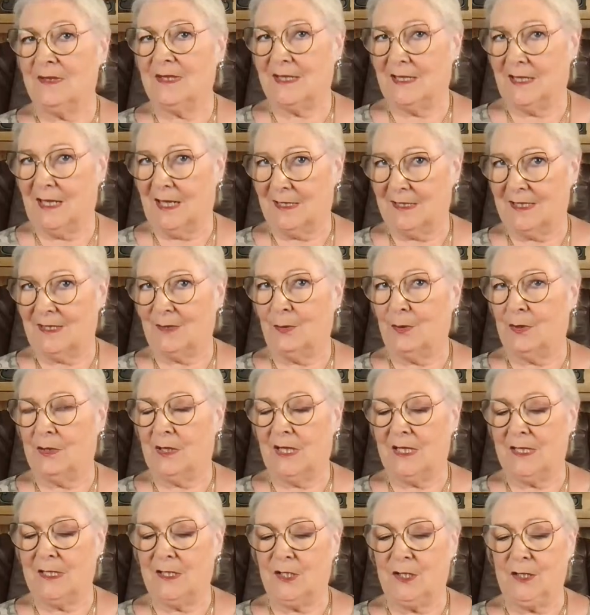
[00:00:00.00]
that's what
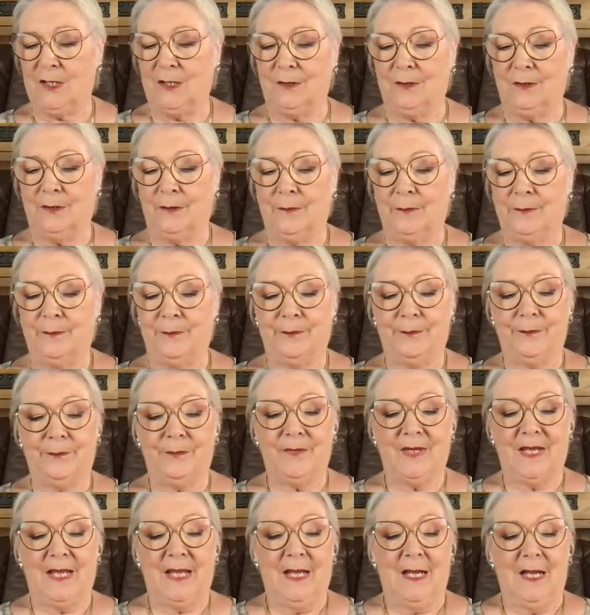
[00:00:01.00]
I do.
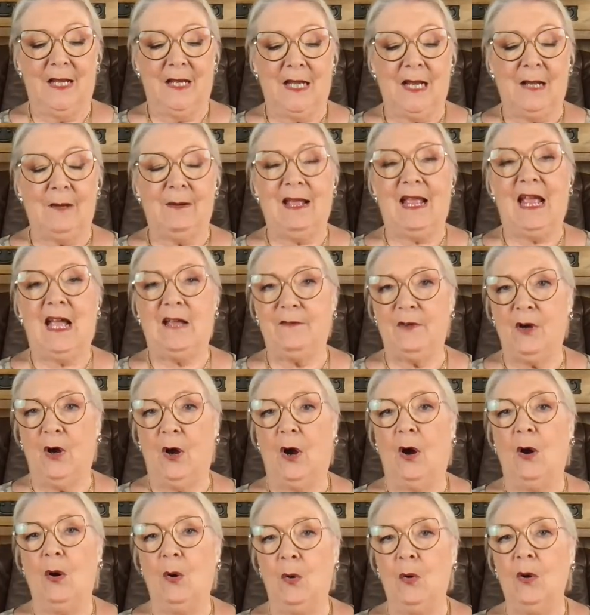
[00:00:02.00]
Now, I have a
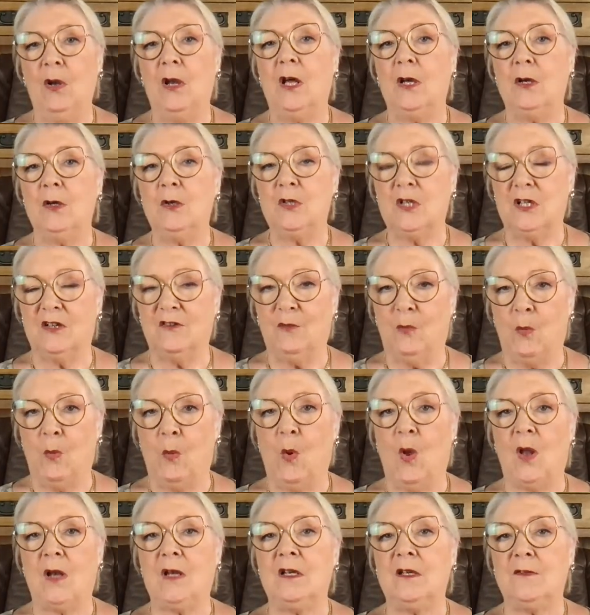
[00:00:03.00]
whole load of
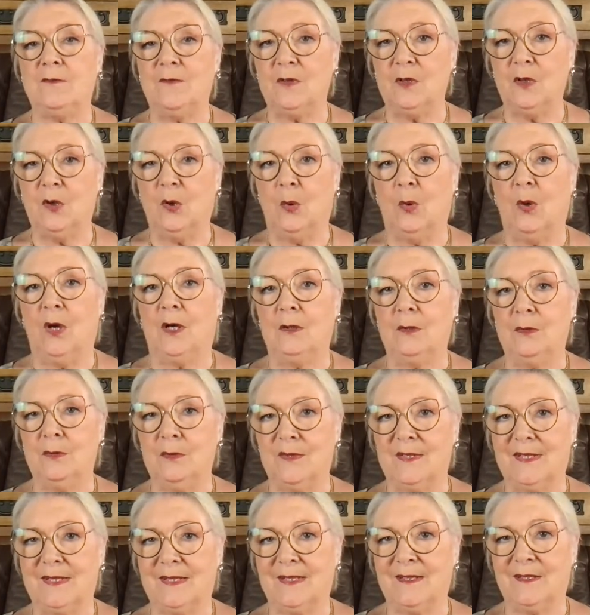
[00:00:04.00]
wonderful
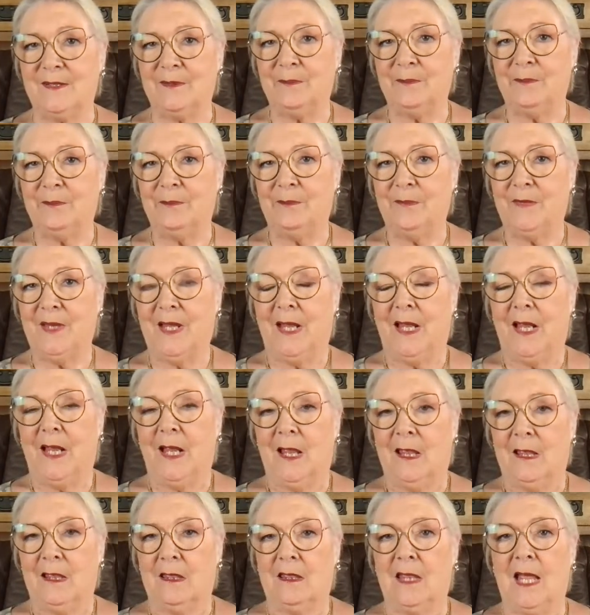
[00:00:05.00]
quotes
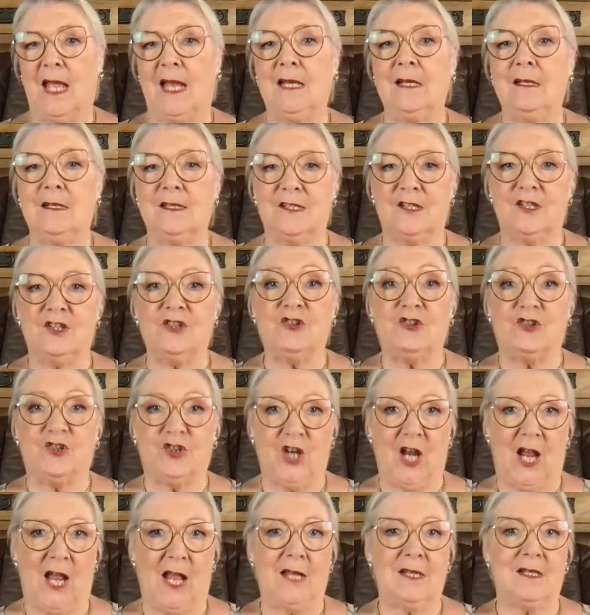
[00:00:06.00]
thanks to
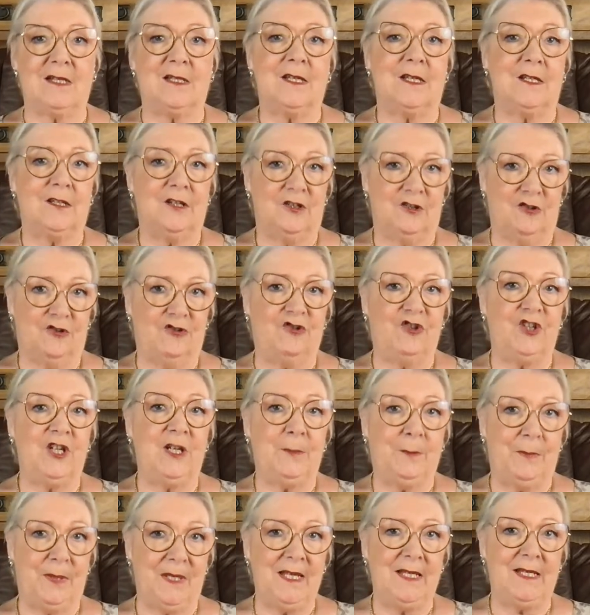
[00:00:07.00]
Chat
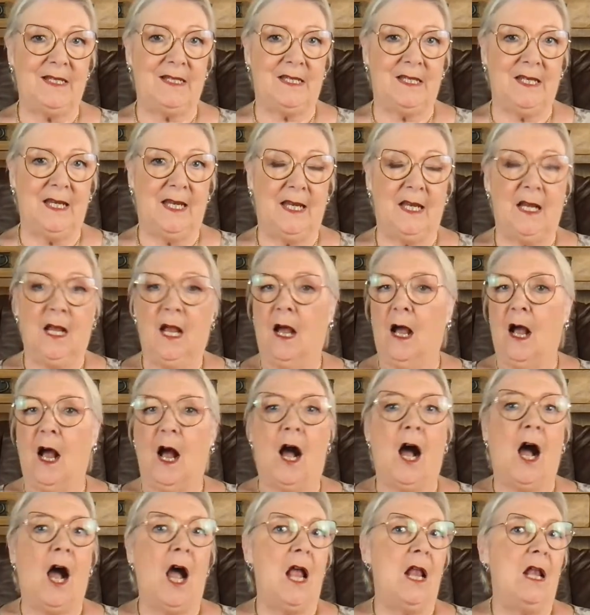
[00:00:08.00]
GPT.
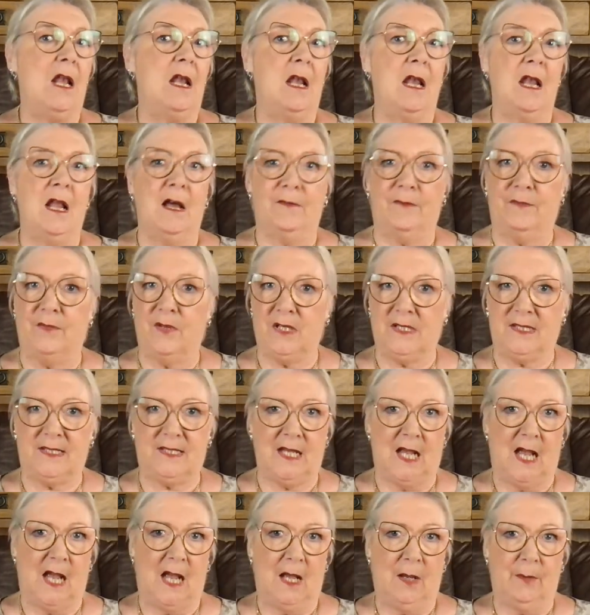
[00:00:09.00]
I love this
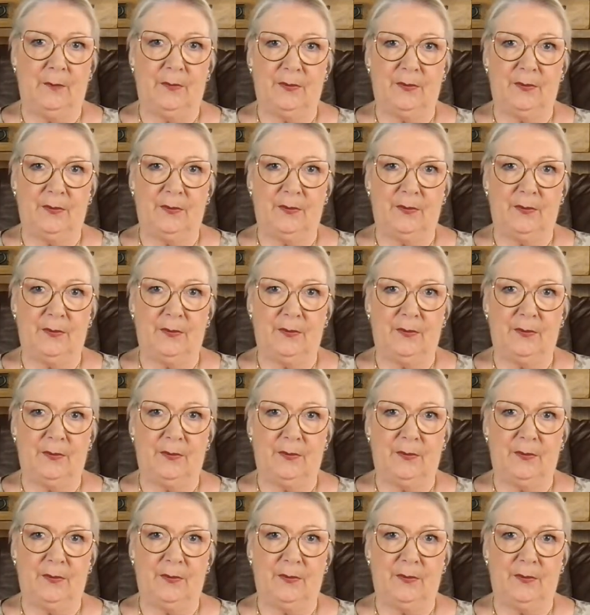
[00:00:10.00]
app.